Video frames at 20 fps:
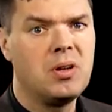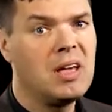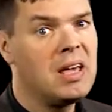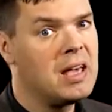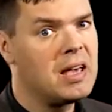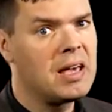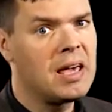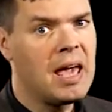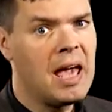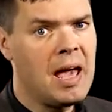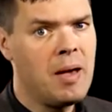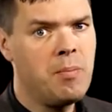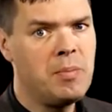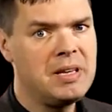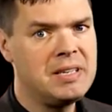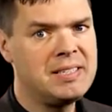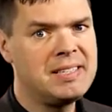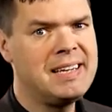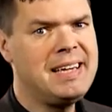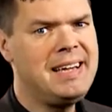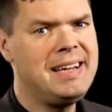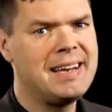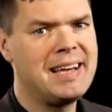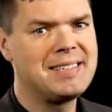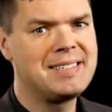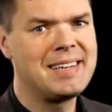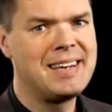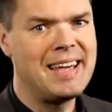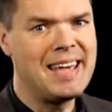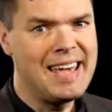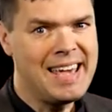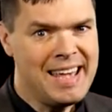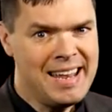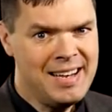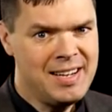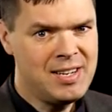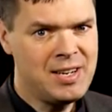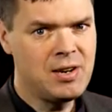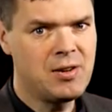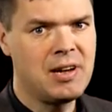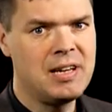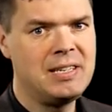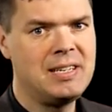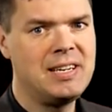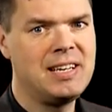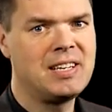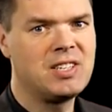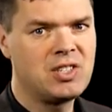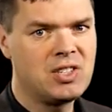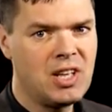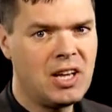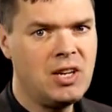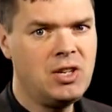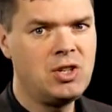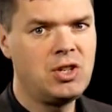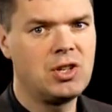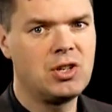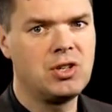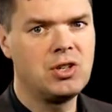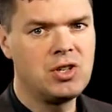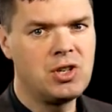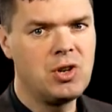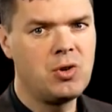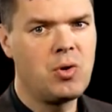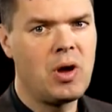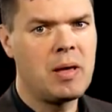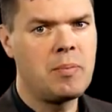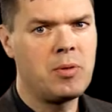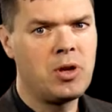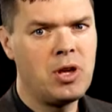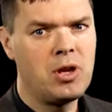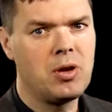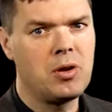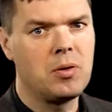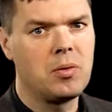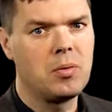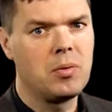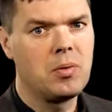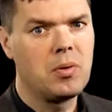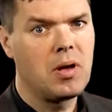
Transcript: it can be seen as an integrated extension to MQ.